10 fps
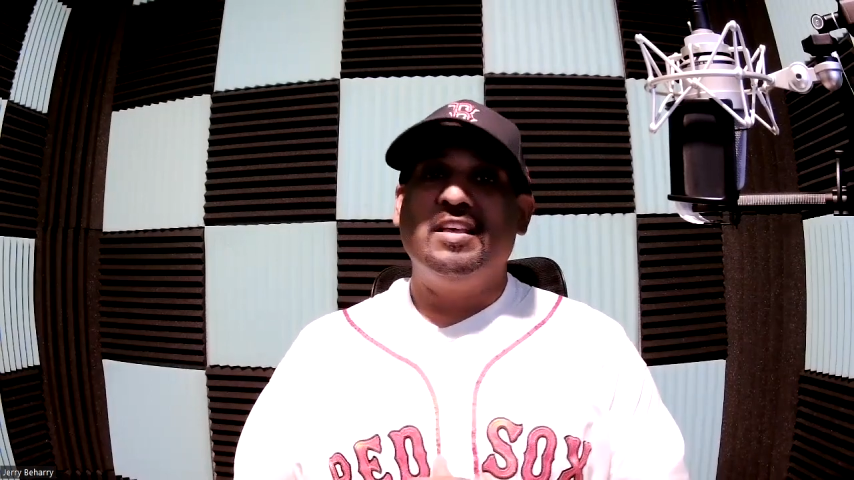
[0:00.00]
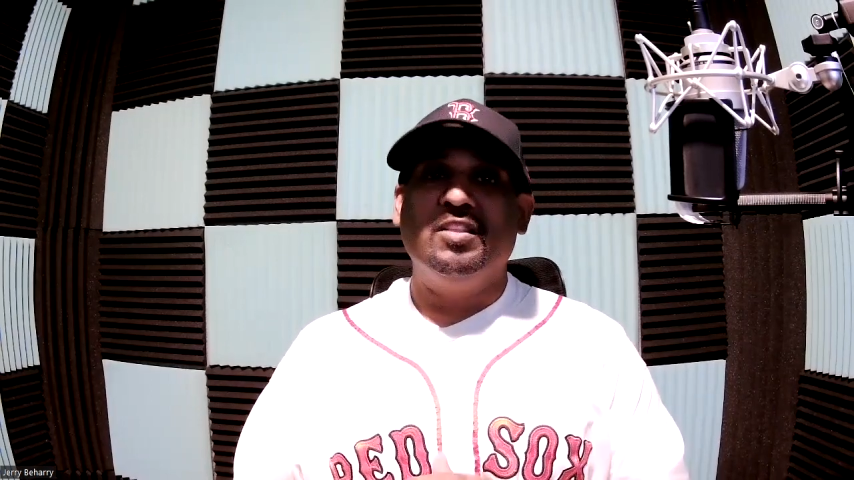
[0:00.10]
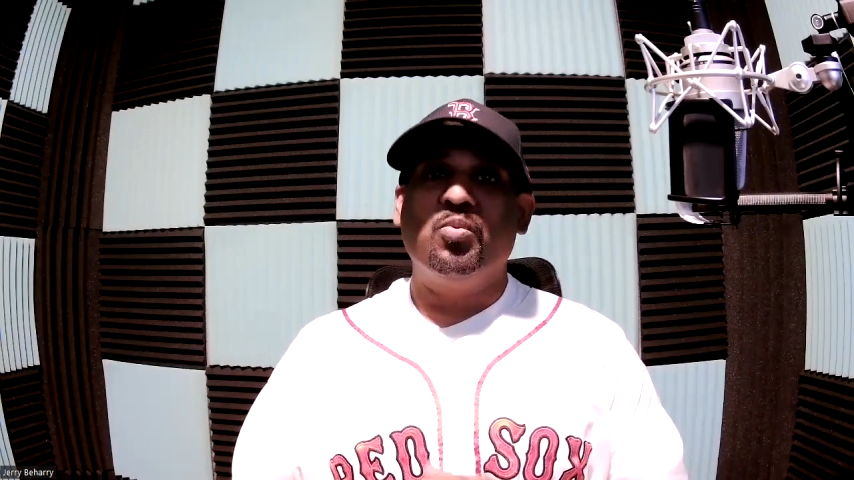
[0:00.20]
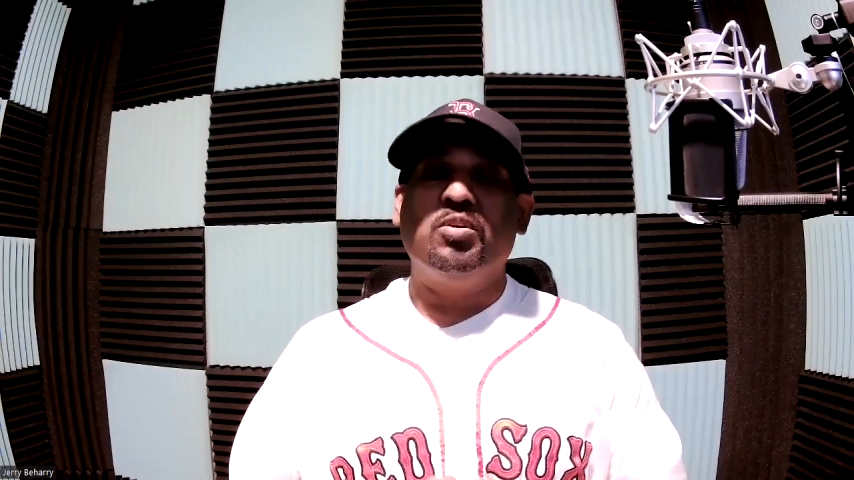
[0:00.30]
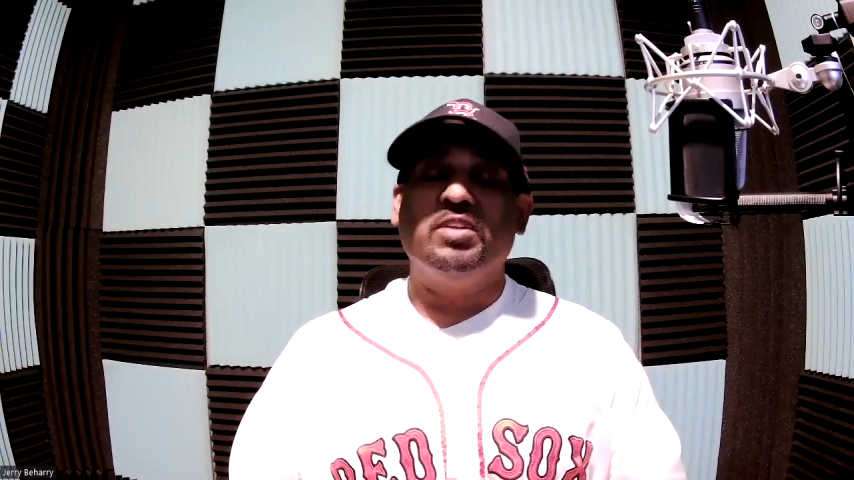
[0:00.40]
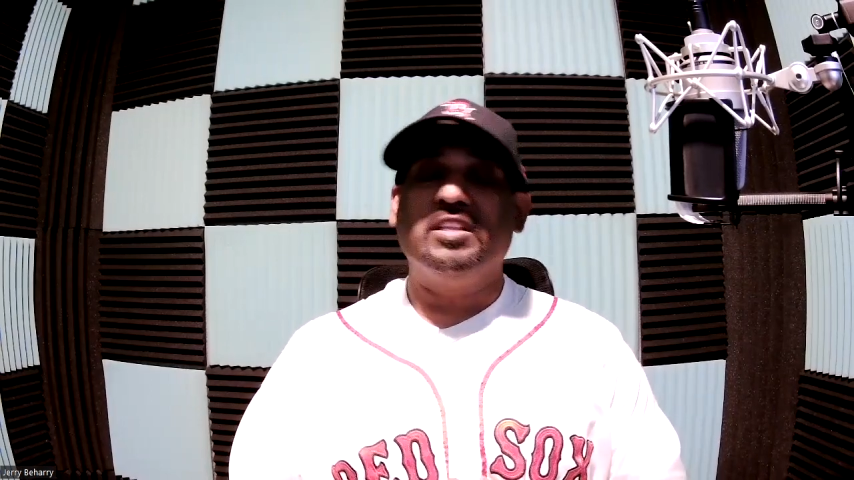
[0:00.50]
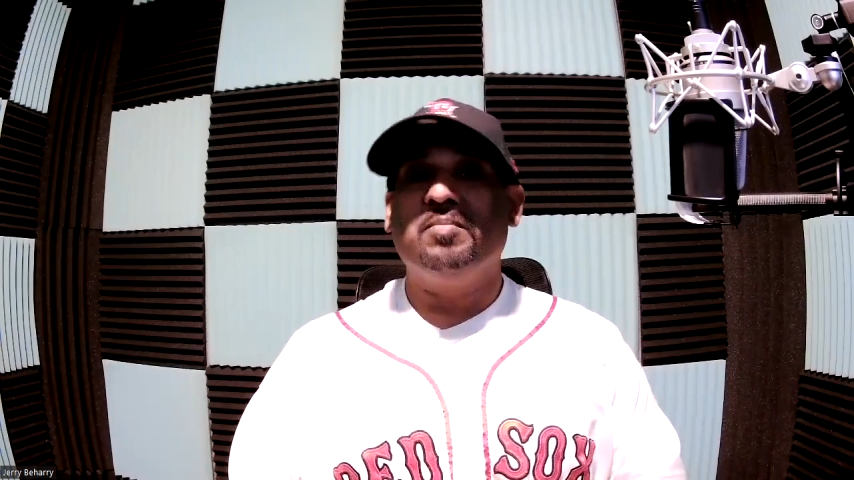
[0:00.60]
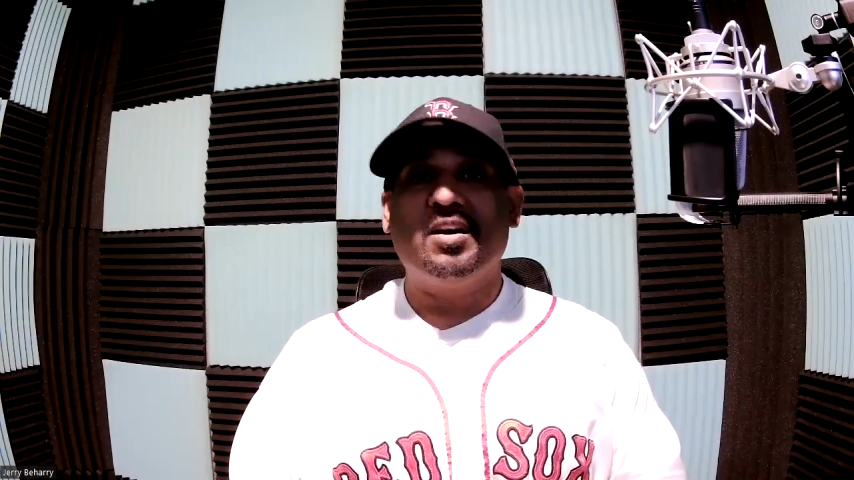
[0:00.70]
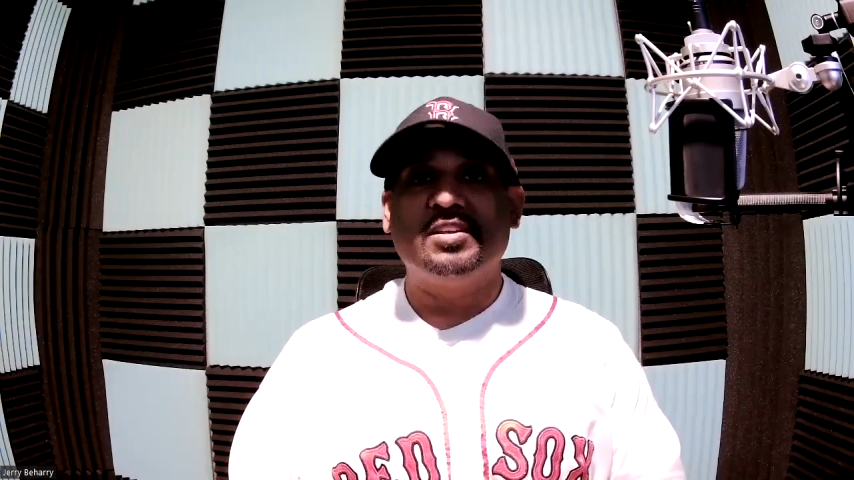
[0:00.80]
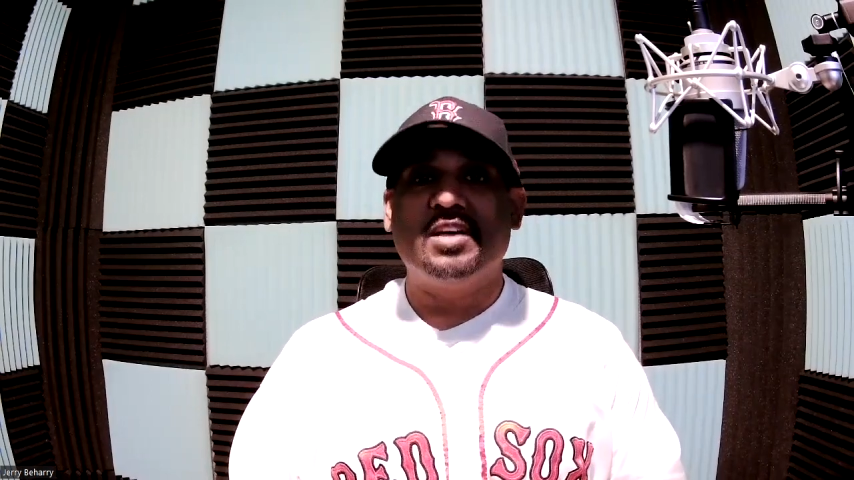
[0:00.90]
in the world at the
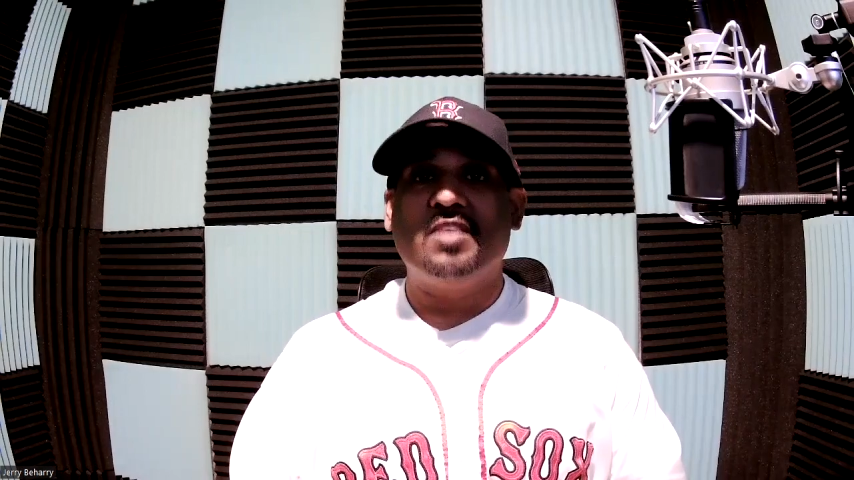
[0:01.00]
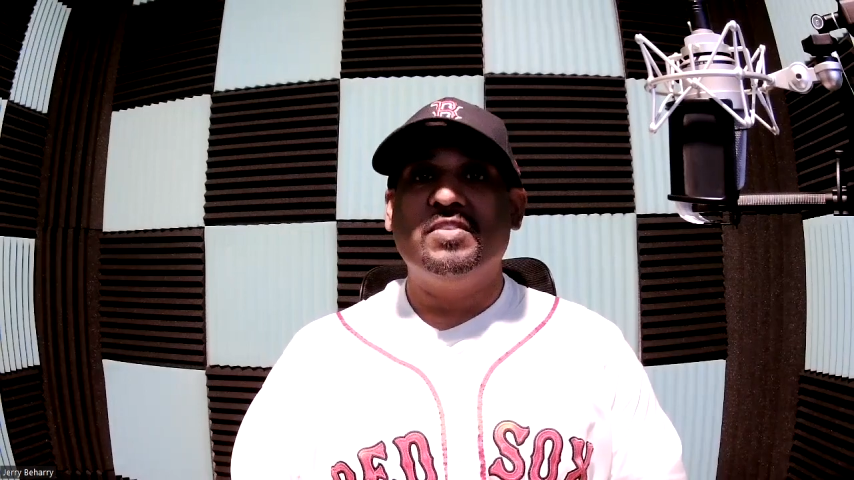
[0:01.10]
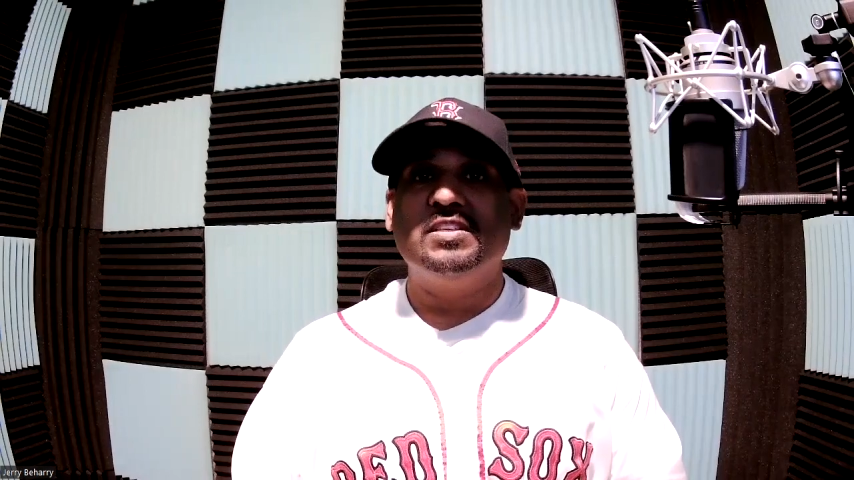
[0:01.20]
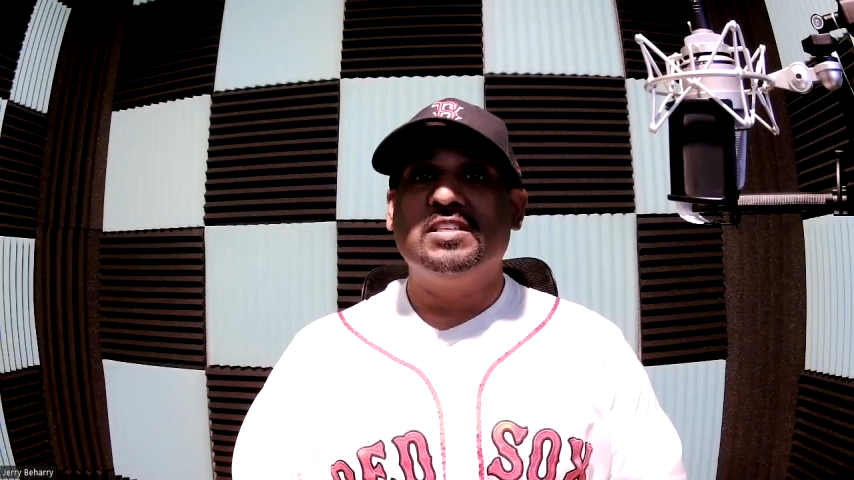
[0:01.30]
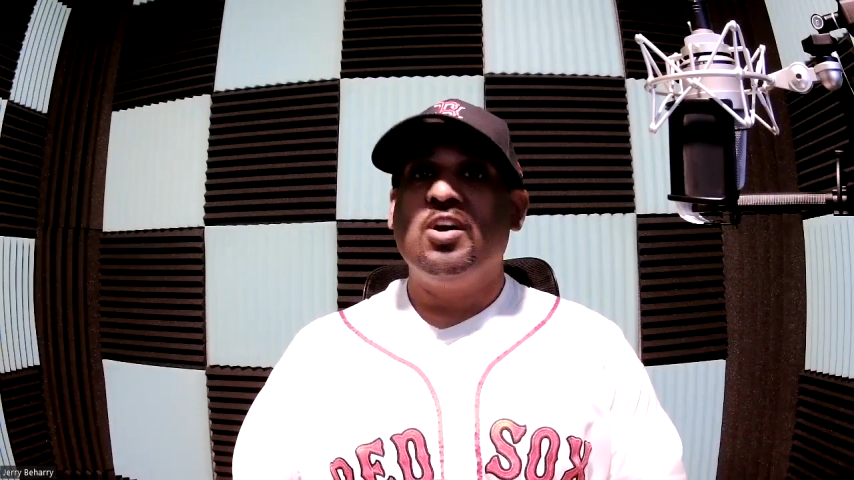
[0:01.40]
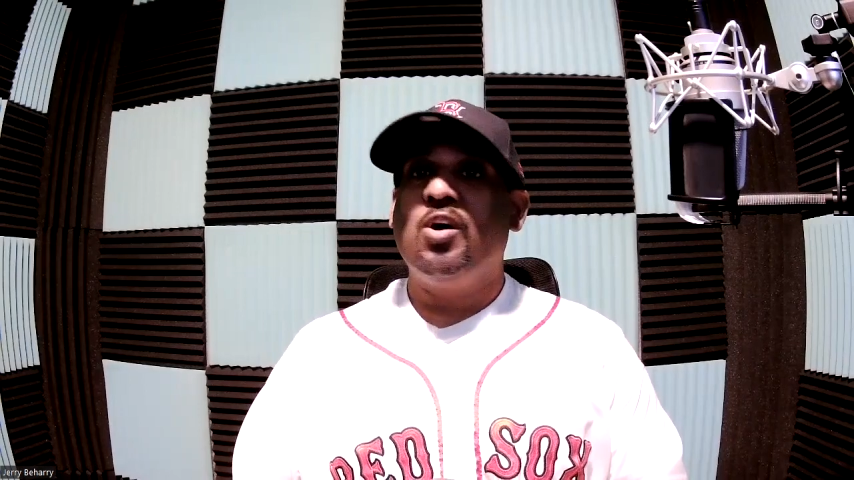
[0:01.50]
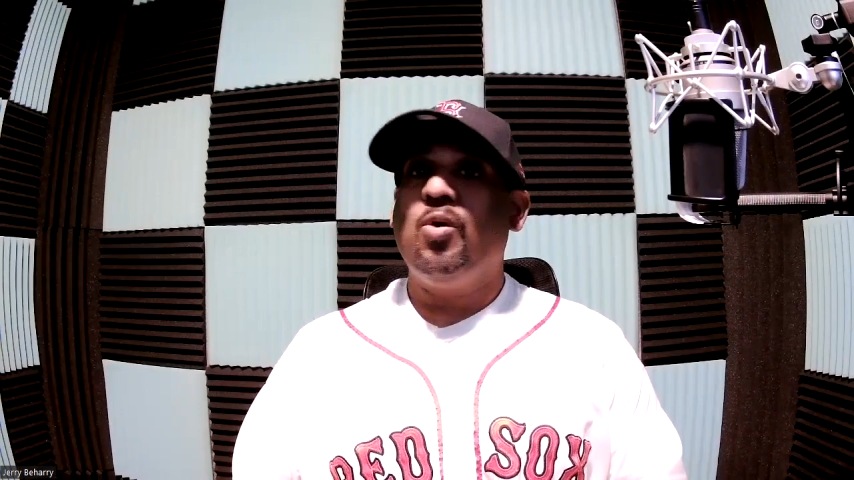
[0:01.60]
box office?